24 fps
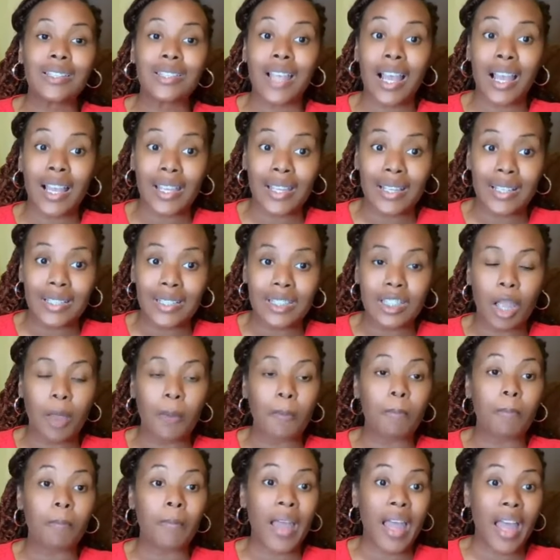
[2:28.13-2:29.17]
science,
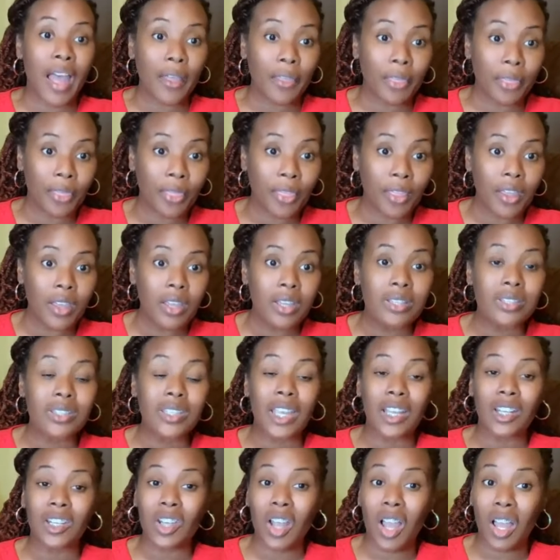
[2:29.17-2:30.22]
math,
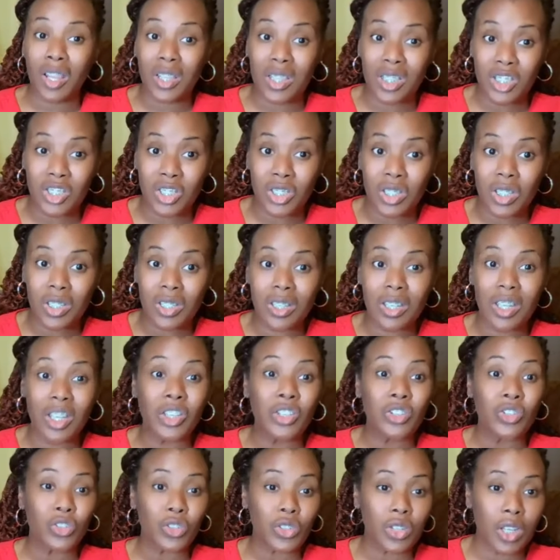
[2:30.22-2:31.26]
technology,
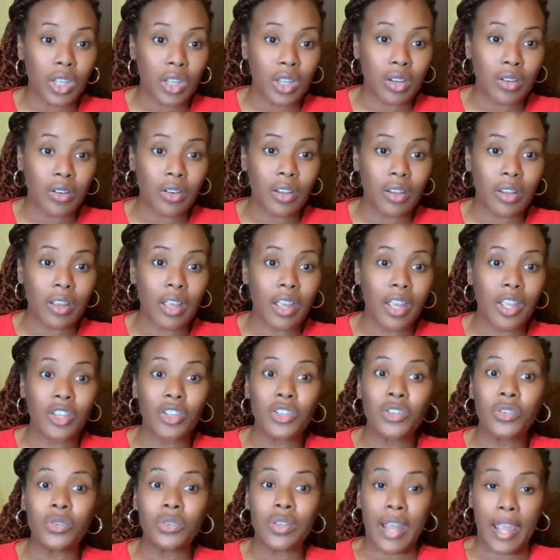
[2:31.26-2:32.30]
engineer,
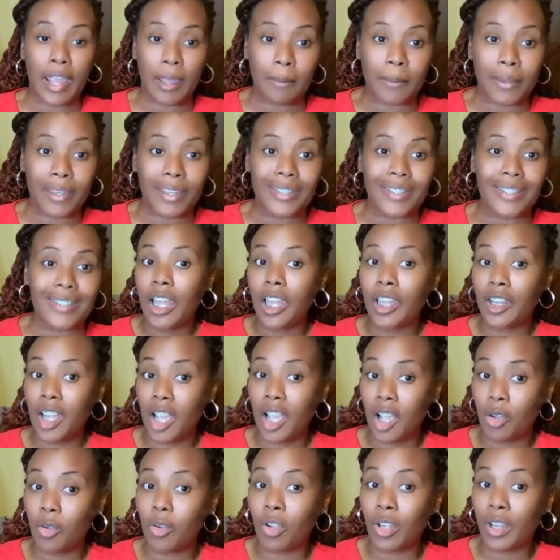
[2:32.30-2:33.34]
and you name it. And
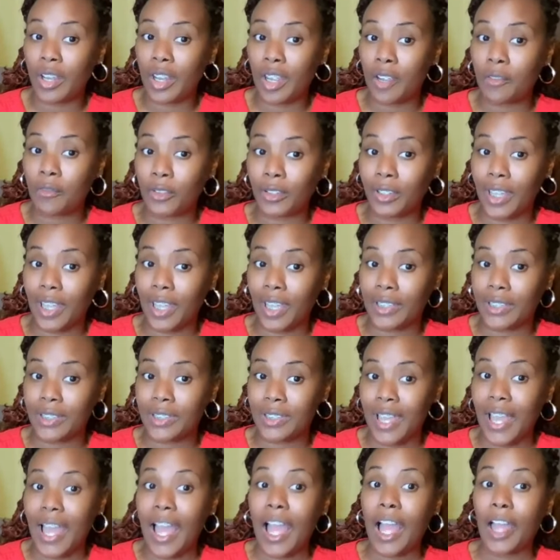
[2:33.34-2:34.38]
how can I forget
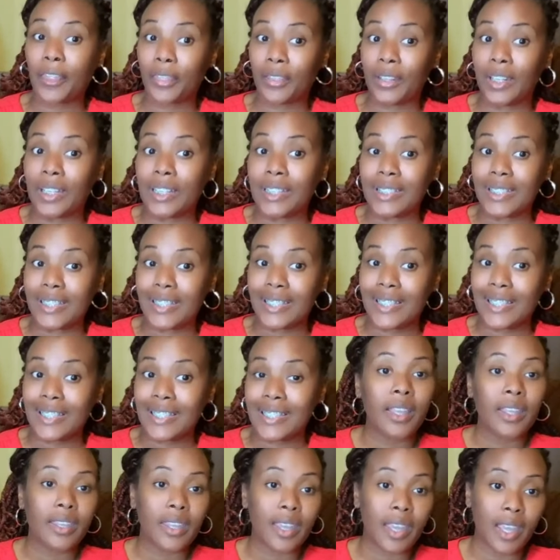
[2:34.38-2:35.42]
athletic?
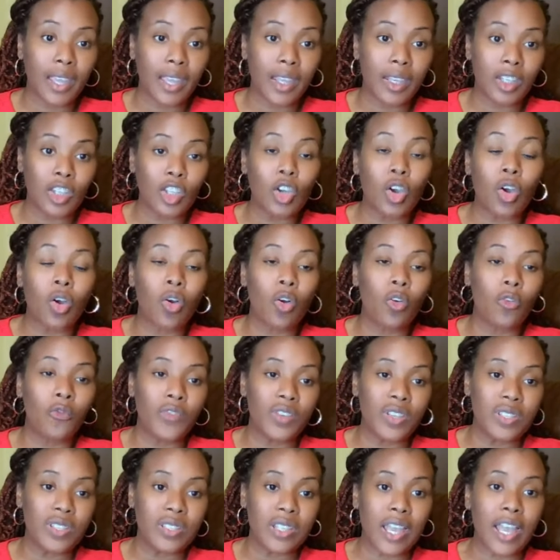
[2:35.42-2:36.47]
Again, the O
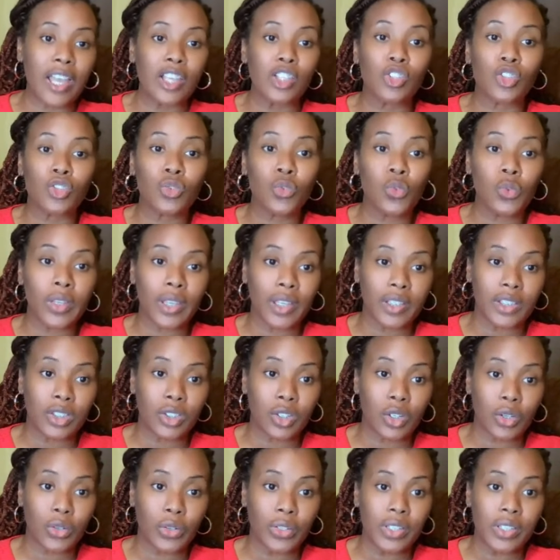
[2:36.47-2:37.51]
visa has two
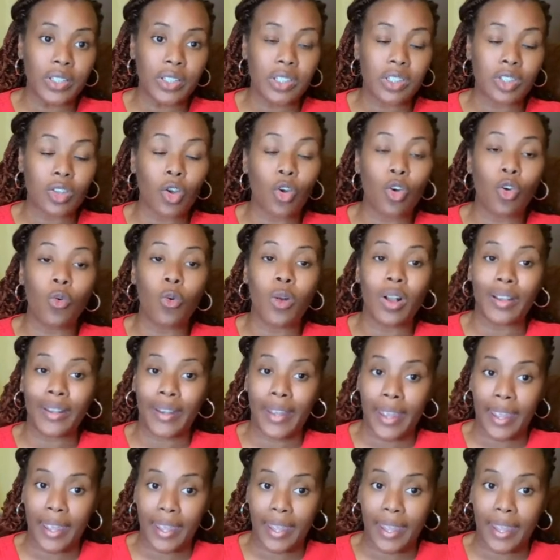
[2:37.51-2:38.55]
categories,
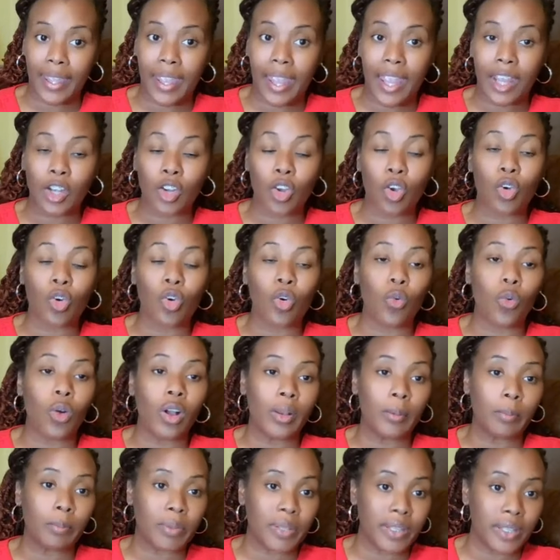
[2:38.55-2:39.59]
O1A and
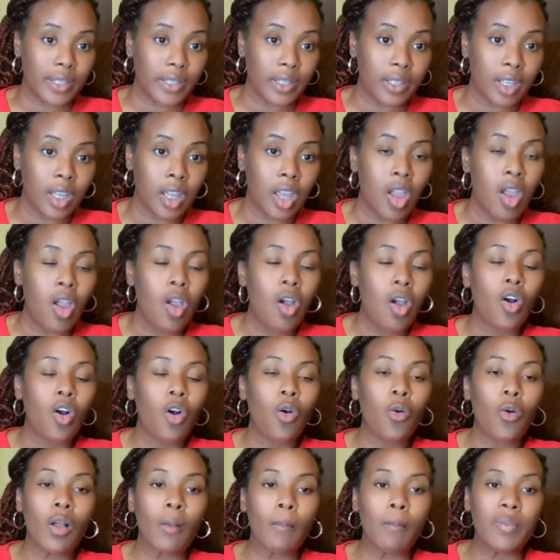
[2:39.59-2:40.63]
O1B.
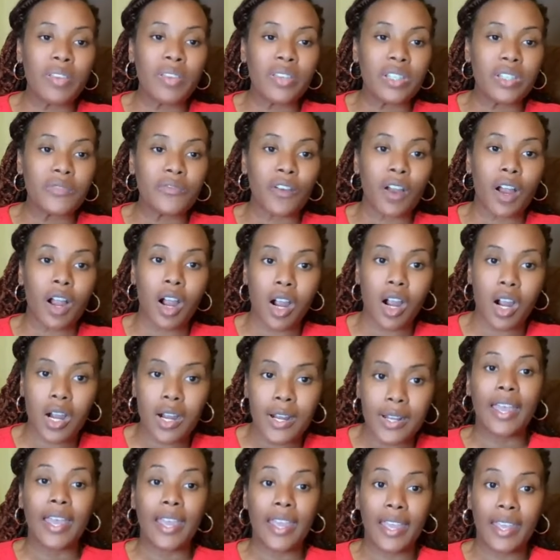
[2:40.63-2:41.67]
O1B is for
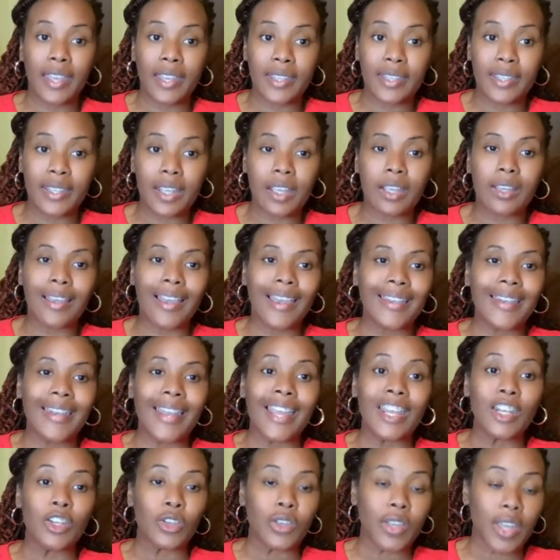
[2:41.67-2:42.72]
art and
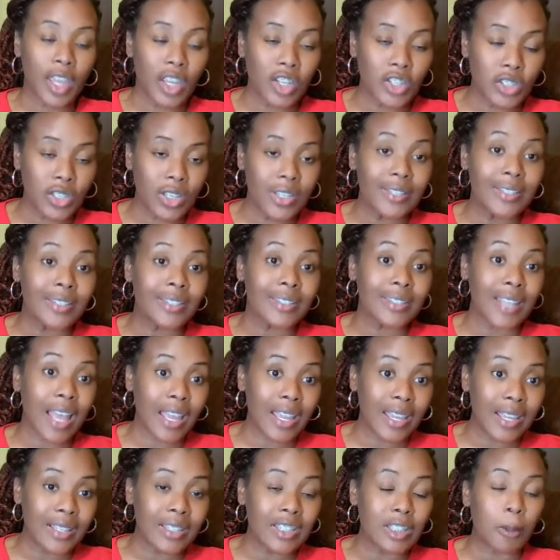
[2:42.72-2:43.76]
education,
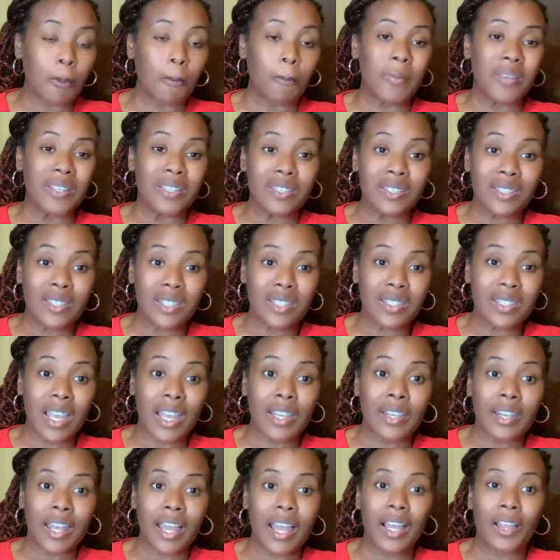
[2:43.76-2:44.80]
science, business,
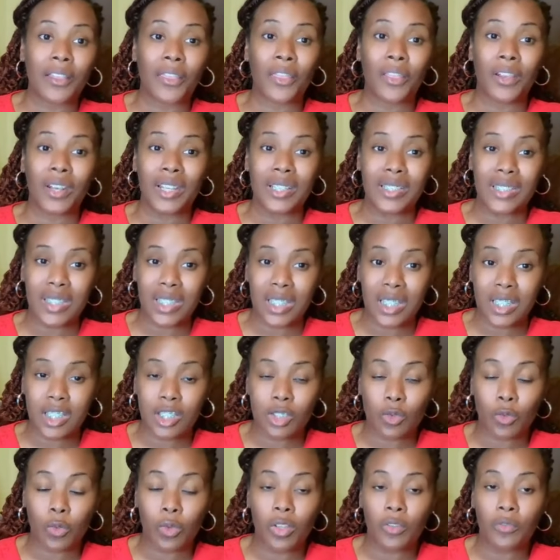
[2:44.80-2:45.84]
and
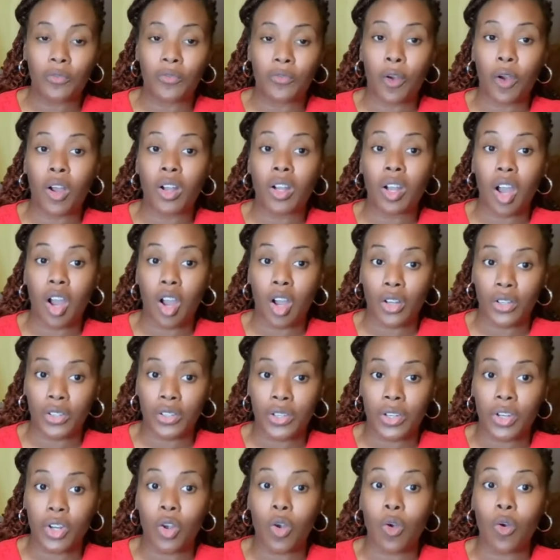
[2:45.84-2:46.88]
athletics will fall
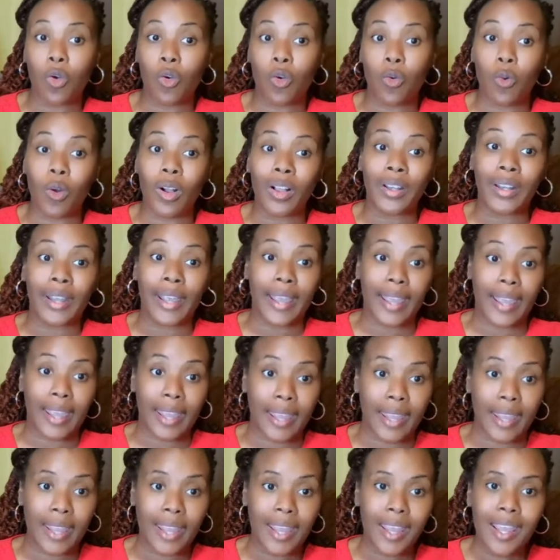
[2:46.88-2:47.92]
under
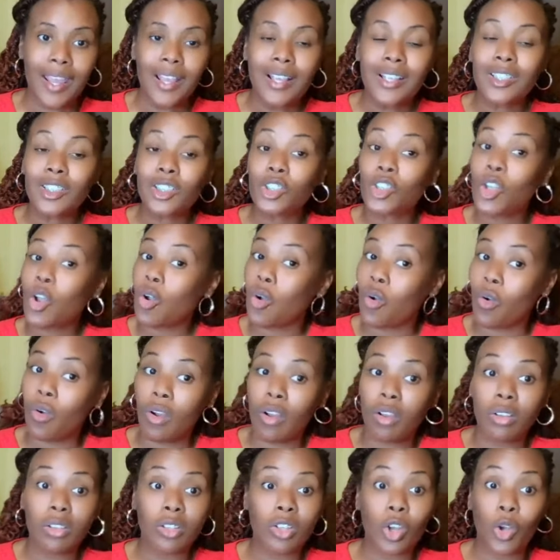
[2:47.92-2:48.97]
O1A.
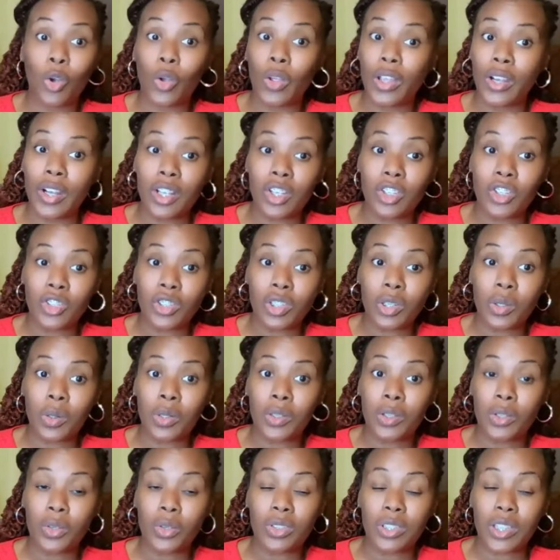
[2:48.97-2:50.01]
So go ahead and
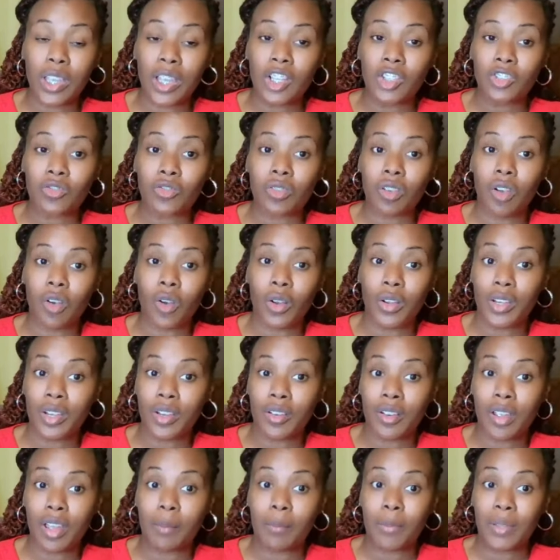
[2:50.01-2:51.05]
show those
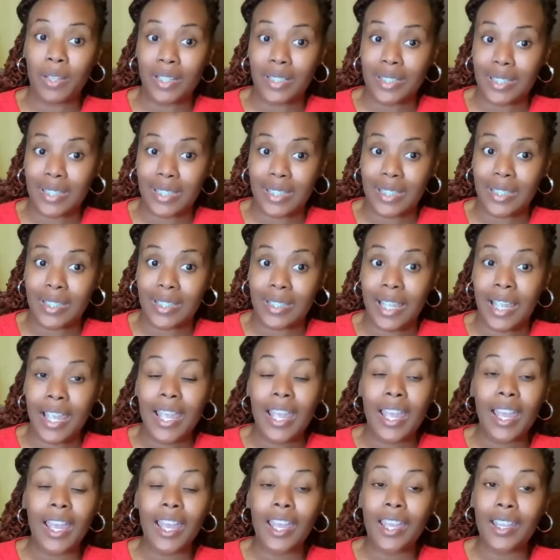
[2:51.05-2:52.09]
extraordinary abilities
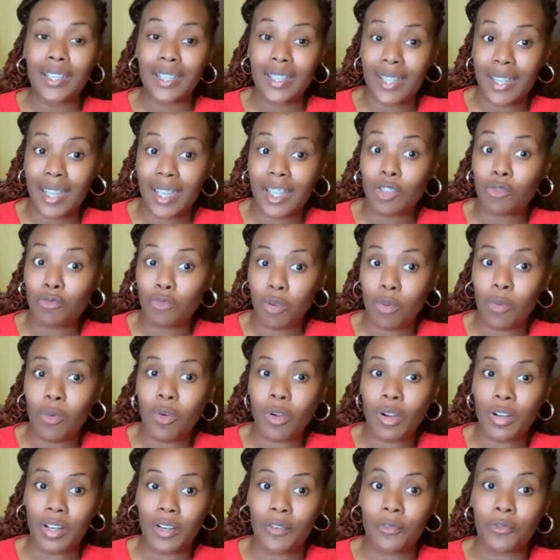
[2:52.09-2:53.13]
and get
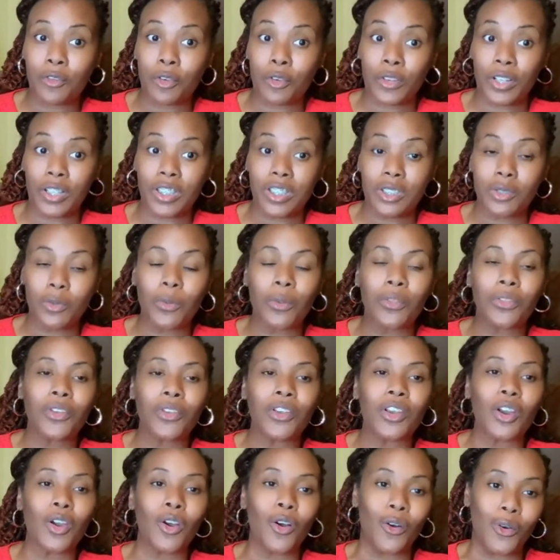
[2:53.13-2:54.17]
rewarded for it
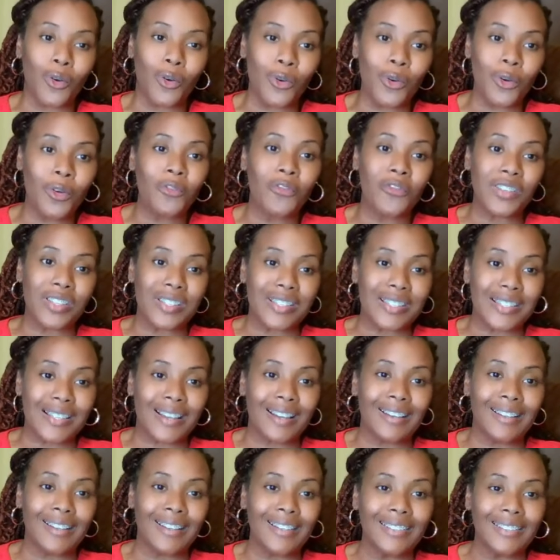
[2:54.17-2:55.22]
with your O
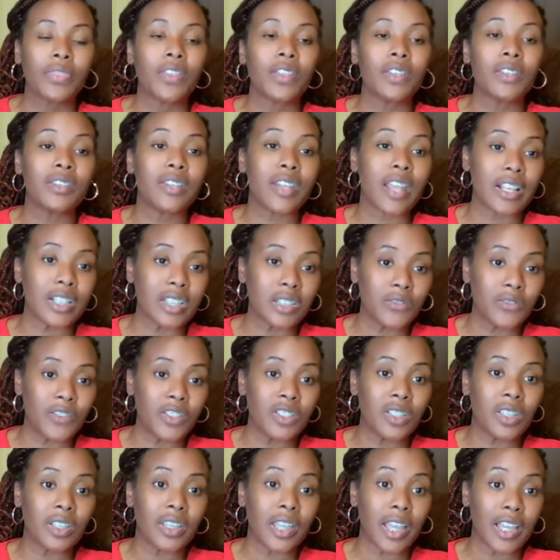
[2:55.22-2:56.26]
visa. The next
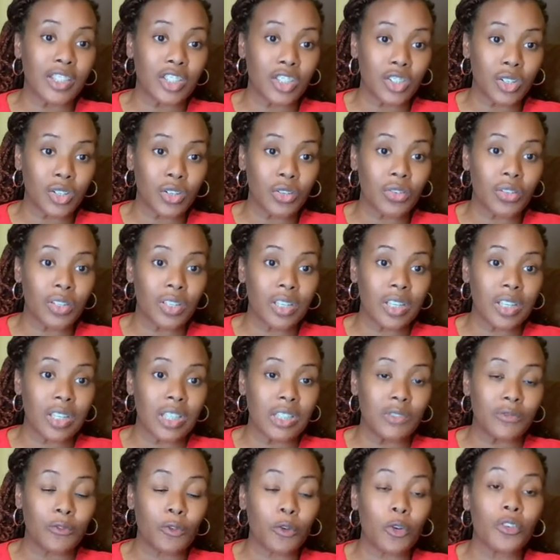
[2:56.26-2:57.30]
visa category
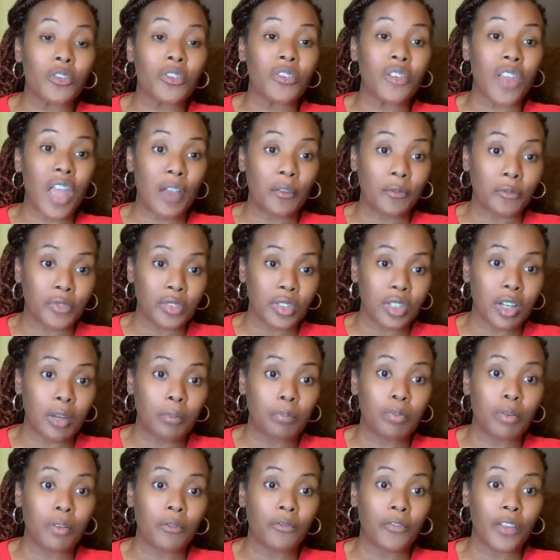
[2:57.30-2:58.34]
is for
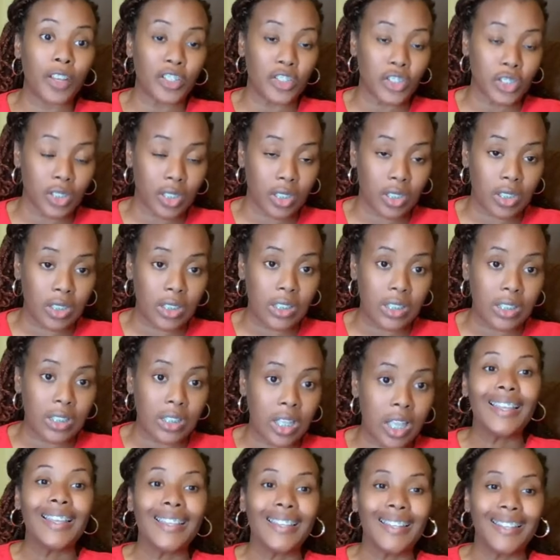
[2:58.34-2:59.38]
NAFTA professionals.
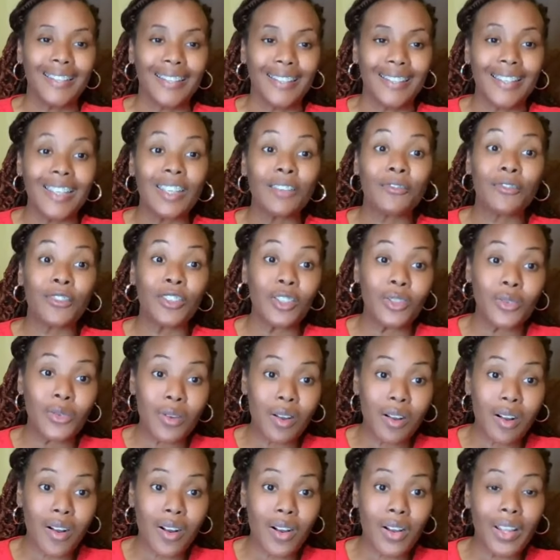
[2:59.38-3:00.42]
If
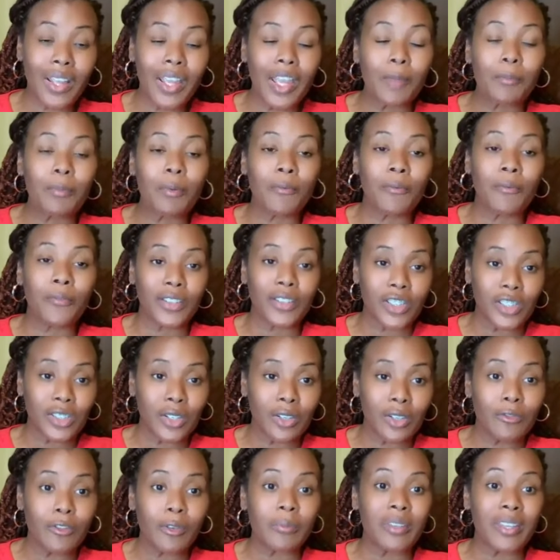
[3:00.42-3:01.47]
you are a
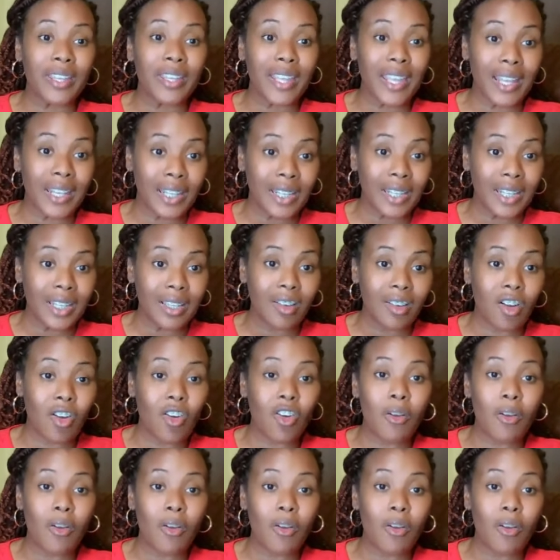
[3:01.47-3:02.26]
professional from Canada